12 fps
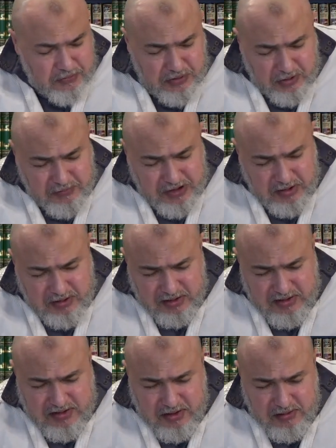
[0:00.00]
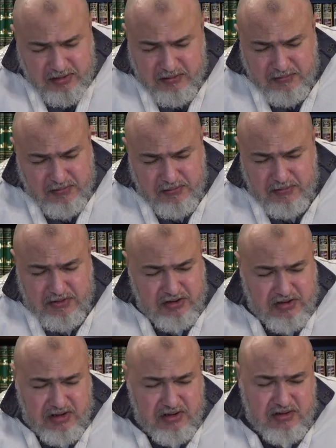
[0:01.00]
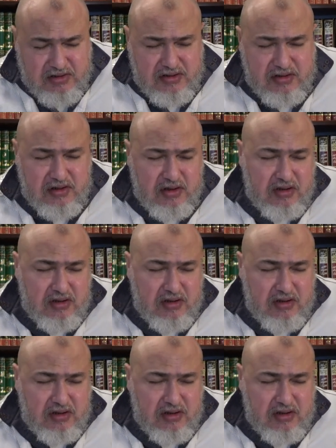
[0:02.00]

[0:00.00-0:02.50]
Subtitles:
I'm not going to say it's